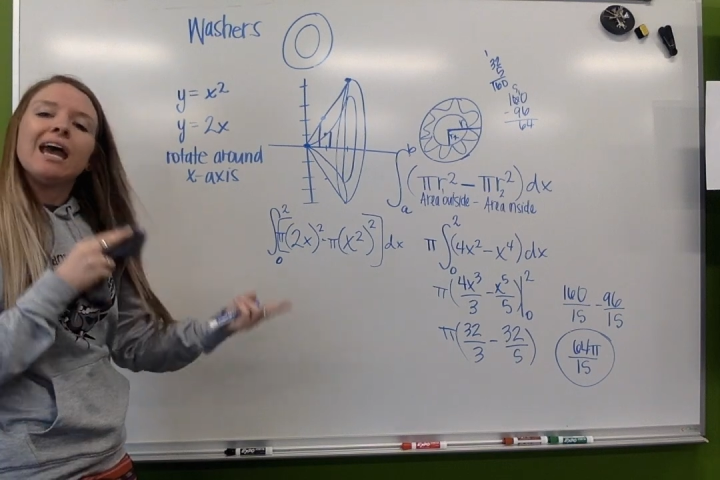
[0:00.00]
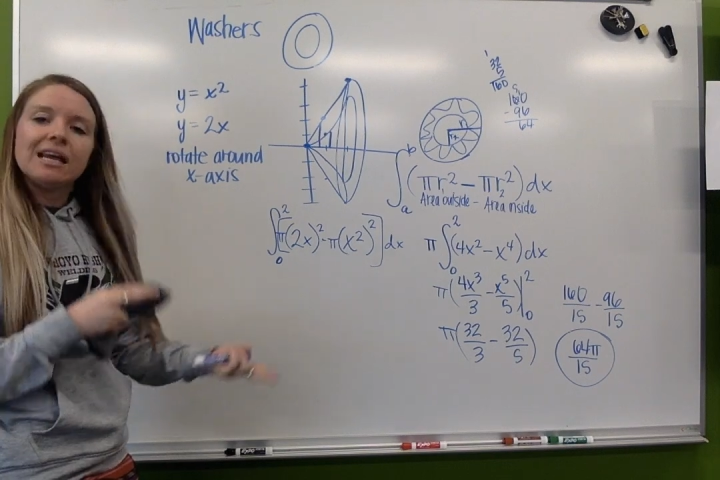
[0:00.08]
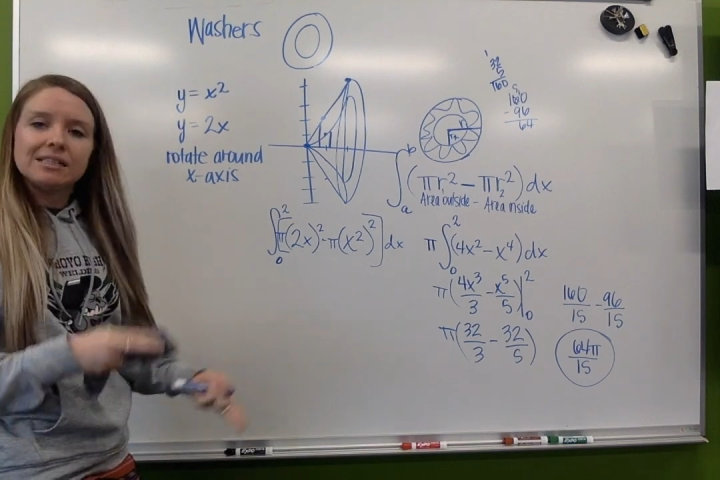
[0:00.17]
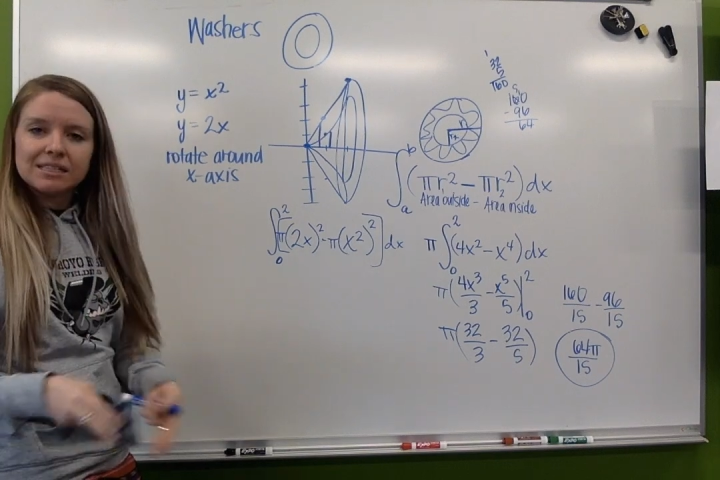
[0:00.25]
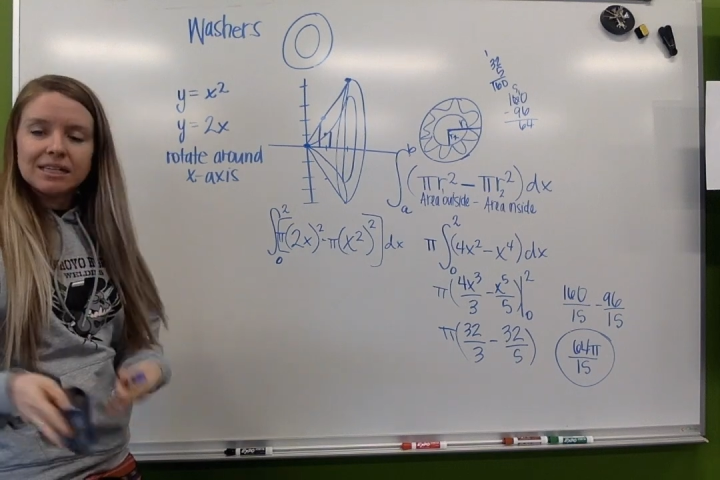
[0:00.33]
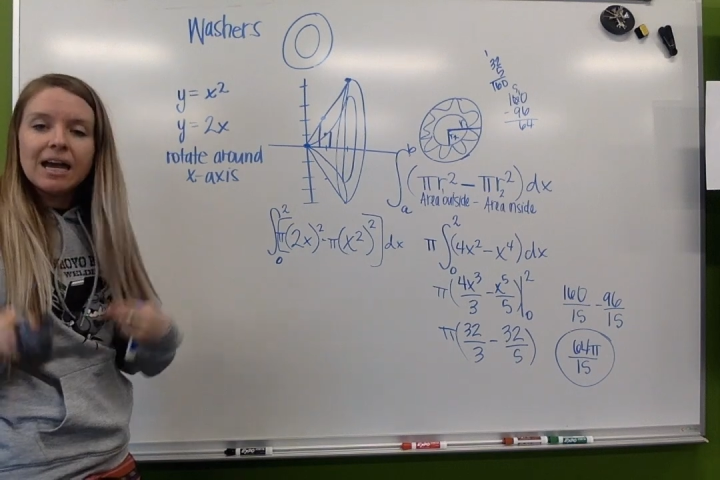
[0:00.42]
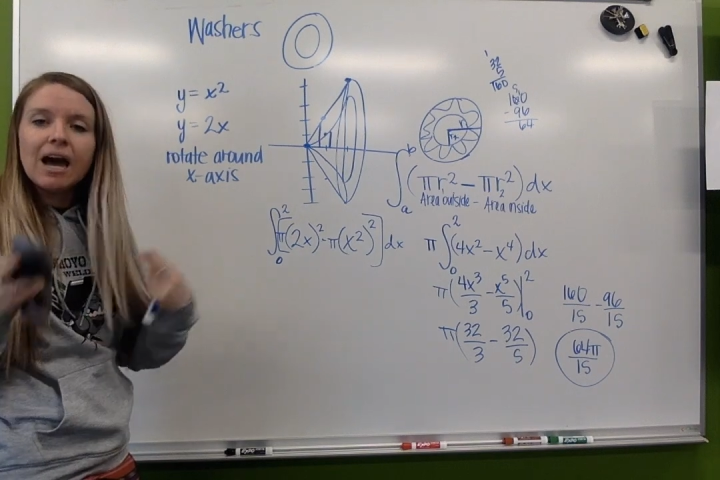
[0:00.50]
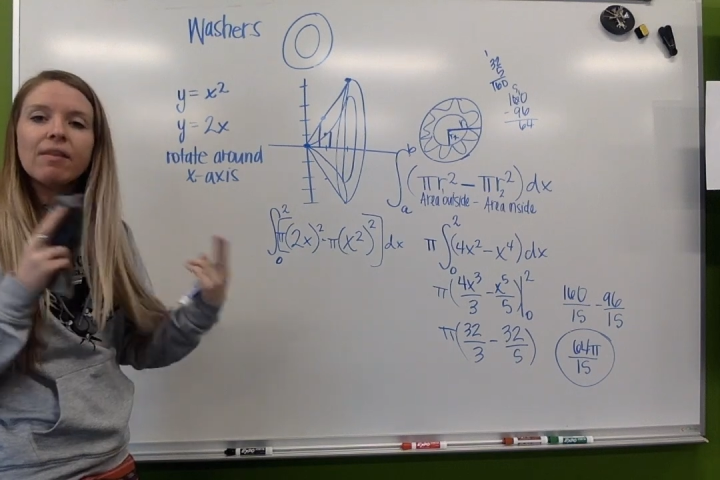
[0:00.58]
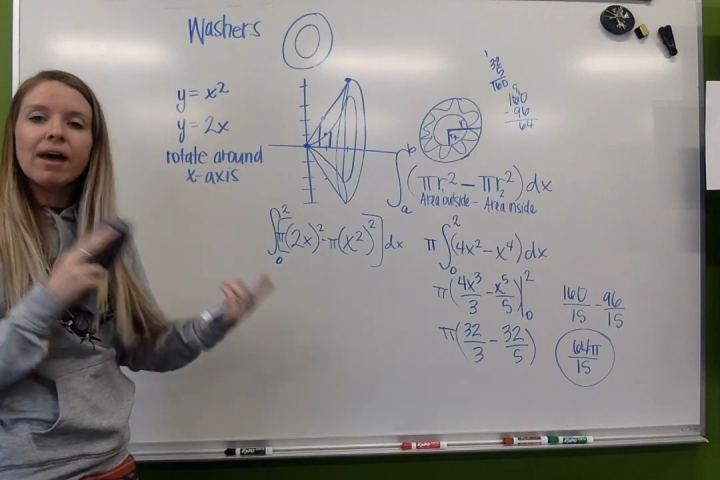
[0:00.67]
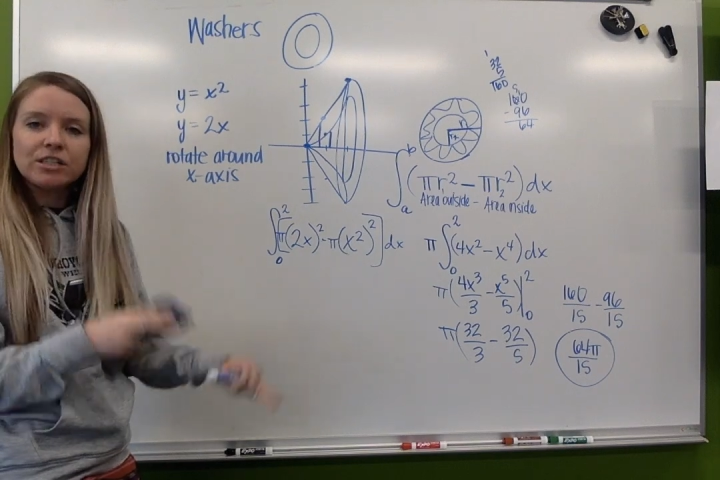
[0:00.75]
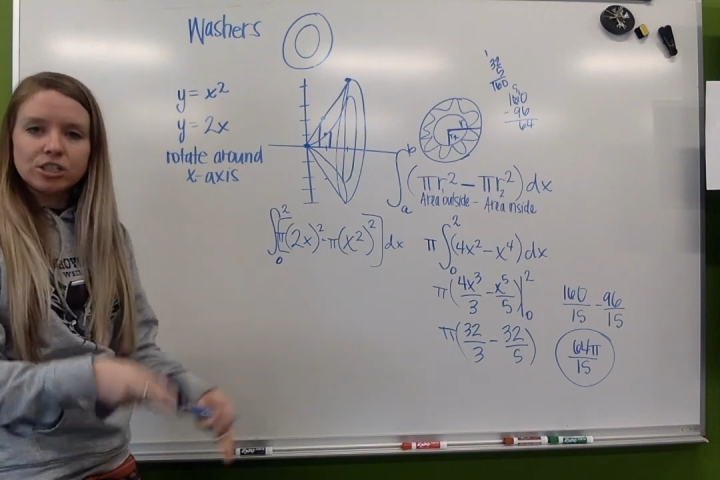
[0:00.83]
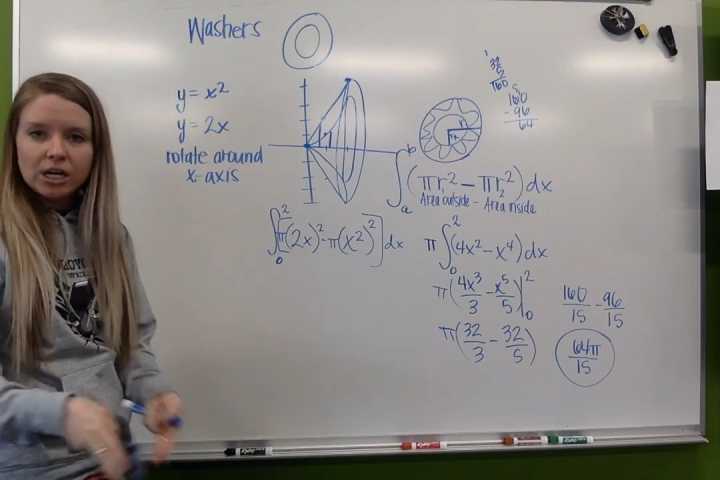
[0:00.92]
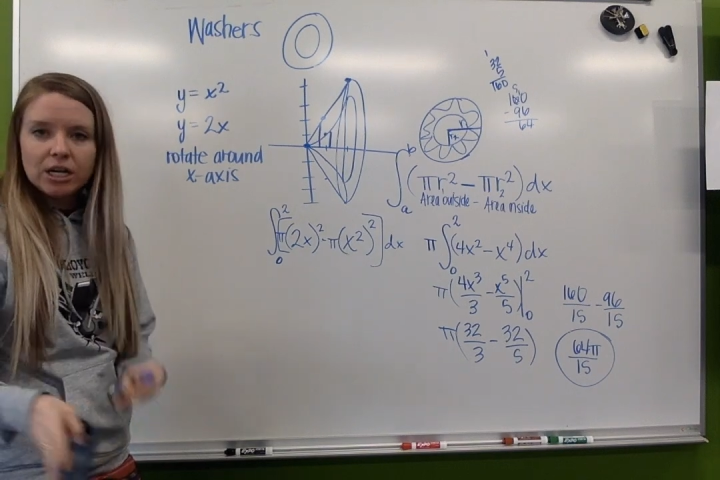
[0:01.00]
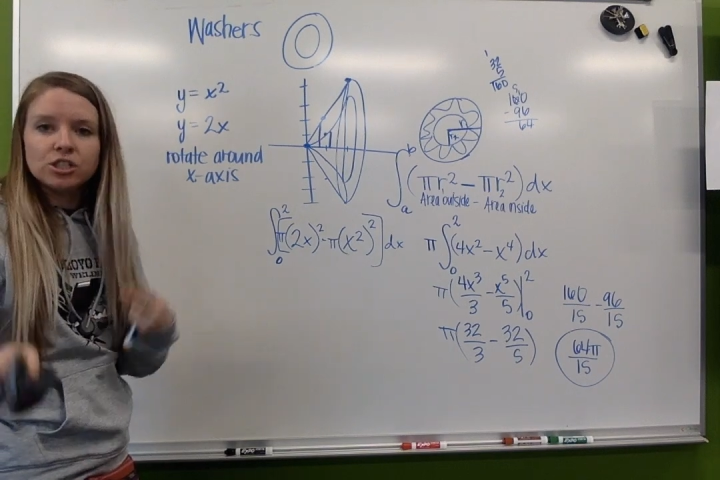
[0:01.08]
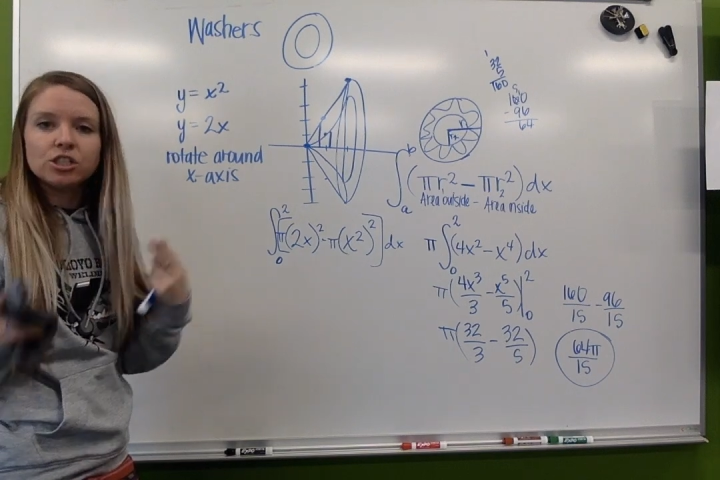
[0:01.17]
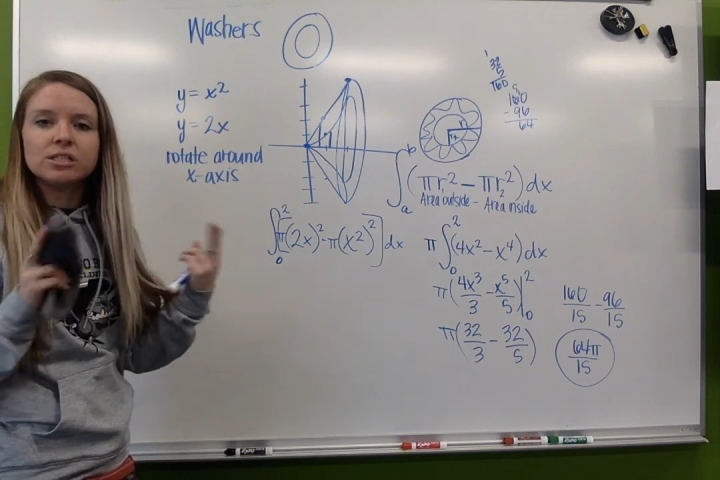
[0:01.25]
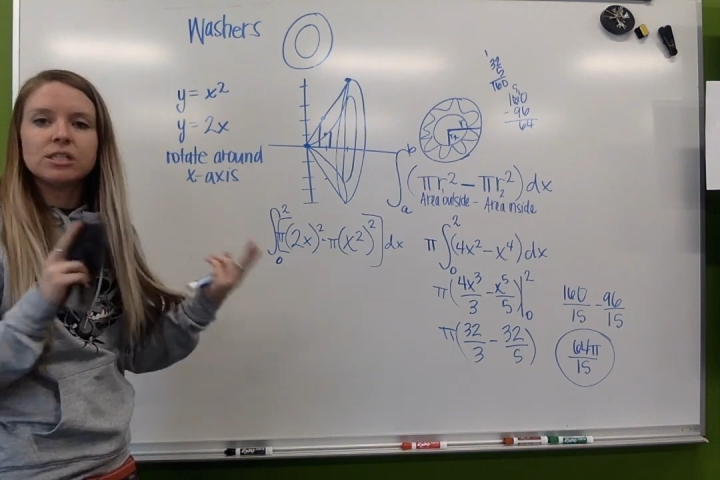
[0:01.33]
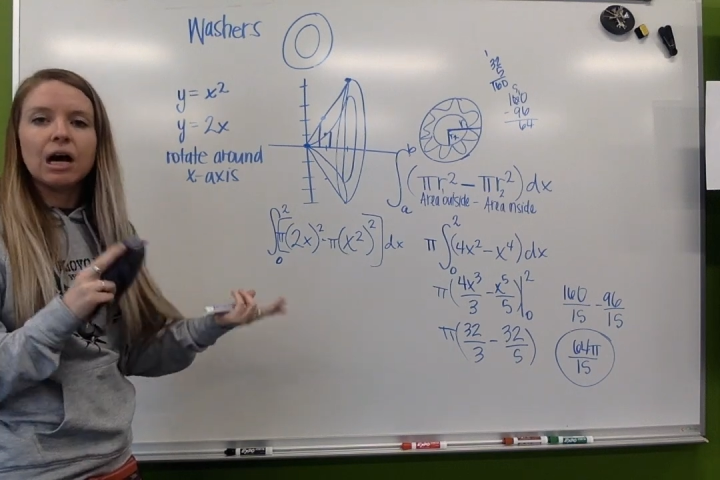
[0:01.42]
and see how that
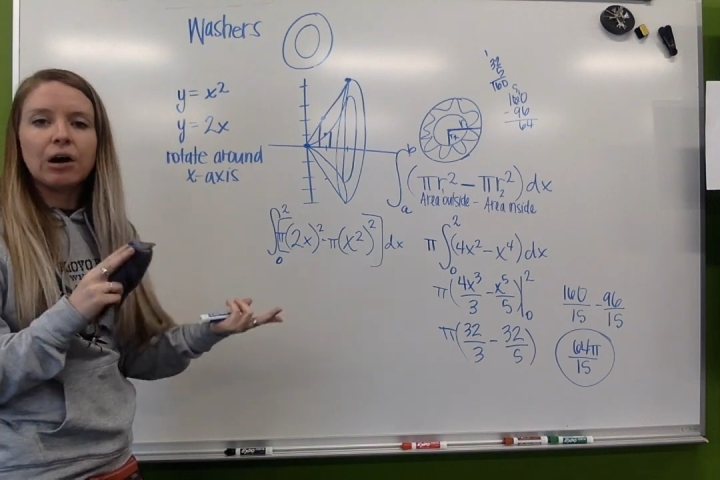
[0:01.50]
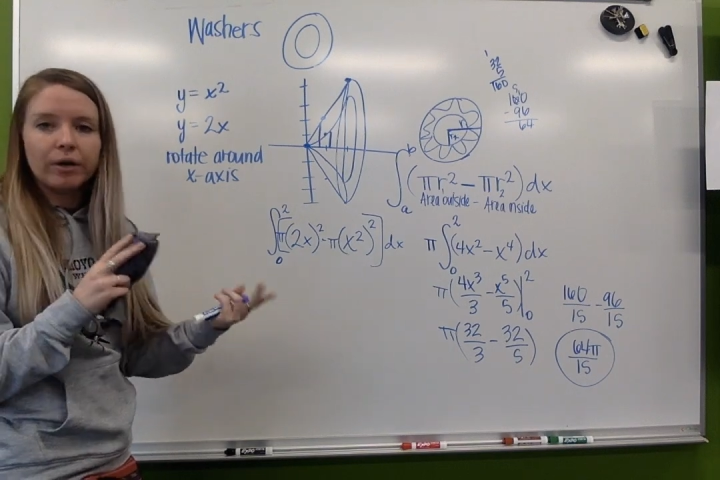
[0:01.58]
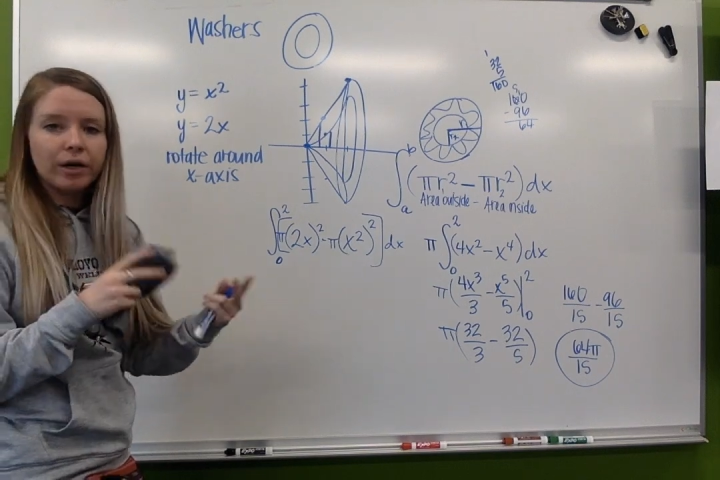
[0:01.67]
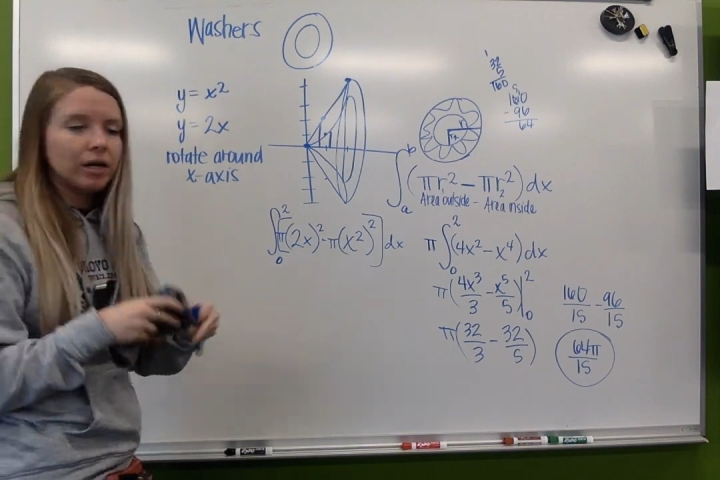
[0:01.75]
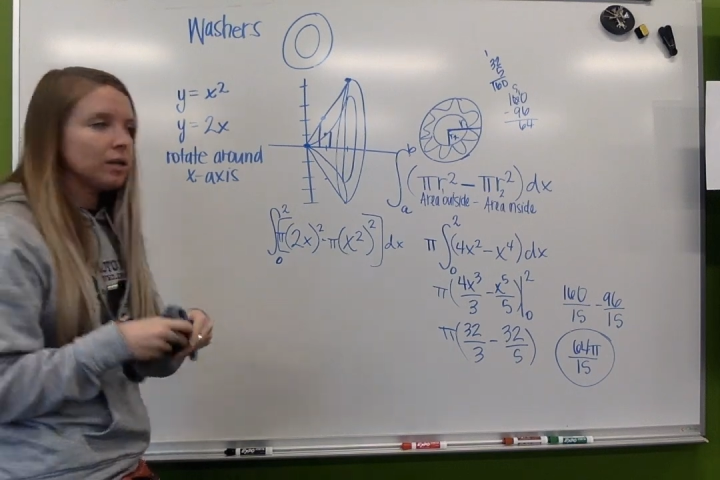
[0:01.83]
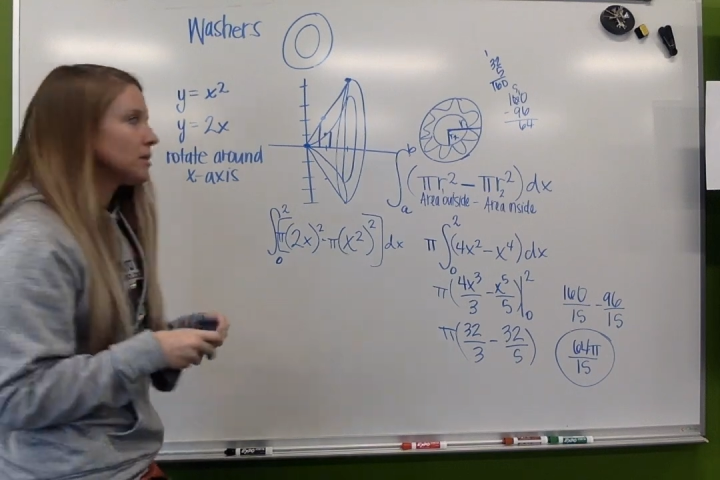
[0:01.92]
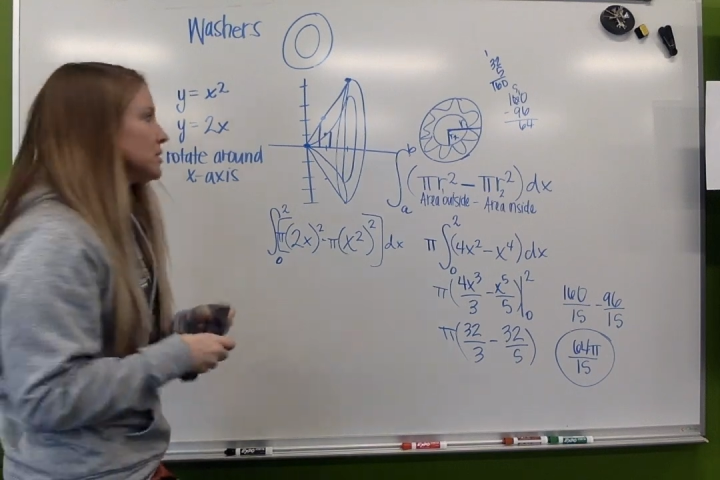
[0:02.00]
changes our